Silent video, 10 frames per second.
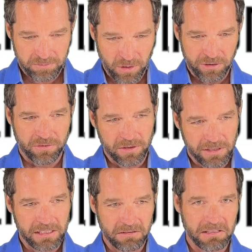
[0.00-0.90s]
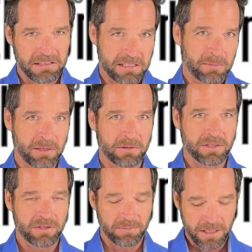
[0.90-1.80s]
pull it forward like, okay, that's about where
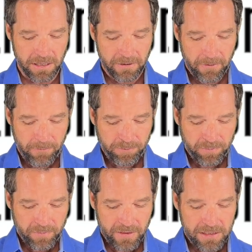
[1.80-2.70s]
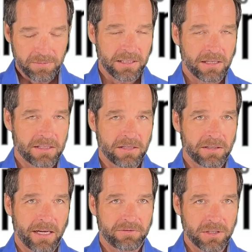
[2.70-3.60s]
it should be. That's
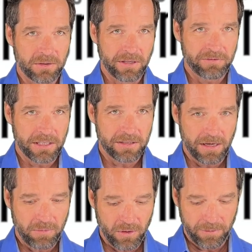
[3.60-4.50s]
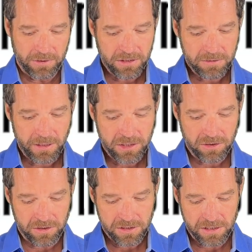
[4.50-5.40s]
all you have to do. You have to get to that point, but just make
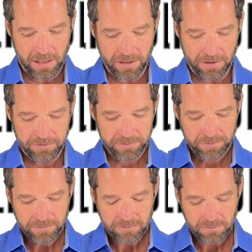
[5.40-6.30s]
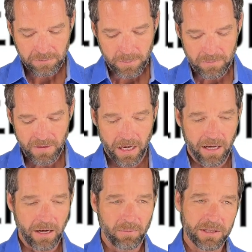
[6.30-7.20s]
sure it's snug enough.
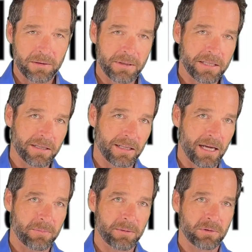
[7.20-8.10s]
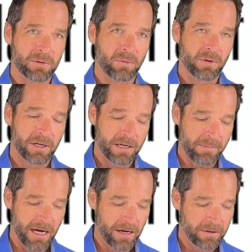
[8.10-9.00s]
One of the big things a lot of people are worried
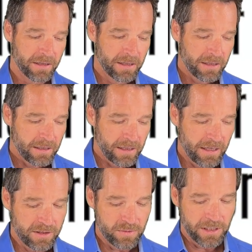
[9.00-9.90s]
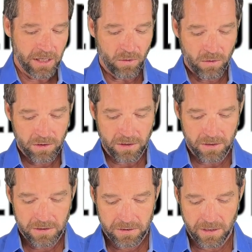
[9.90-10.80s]
about is when they
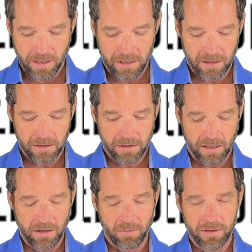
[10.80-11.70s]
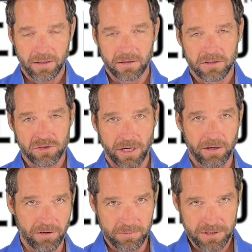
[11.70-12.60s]
order, they don't want to
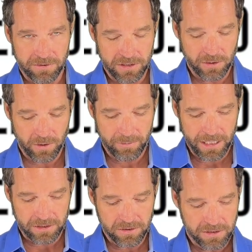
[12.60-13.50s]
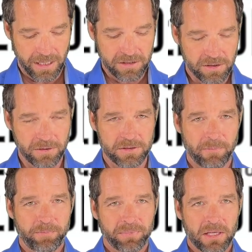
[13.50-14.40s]
strangle themselves. They don't want to make it too tight. So there's
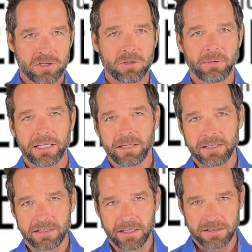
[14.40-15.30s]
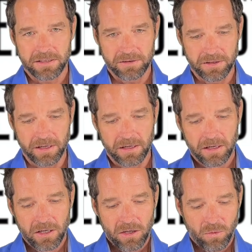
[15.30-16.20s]
two main things to consider there.
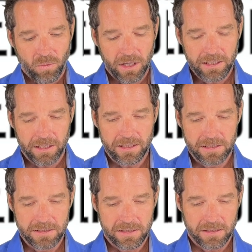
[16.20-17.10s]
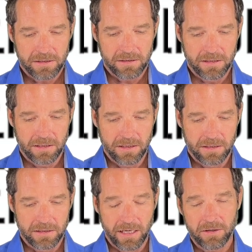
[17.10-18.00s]
One is
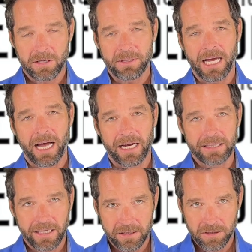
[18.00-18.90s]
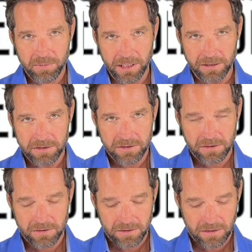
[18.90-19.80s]
the area behind the head of your penis
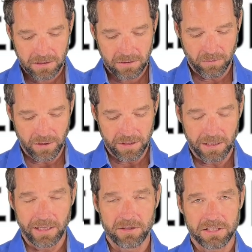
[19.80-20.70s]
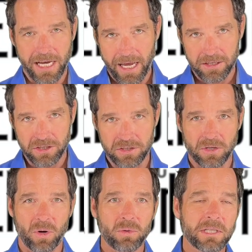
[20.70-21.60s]
where the elator attaches
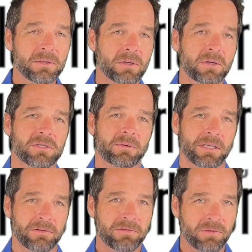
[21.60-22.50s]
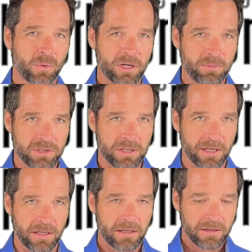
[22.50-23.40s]
only grows around 40%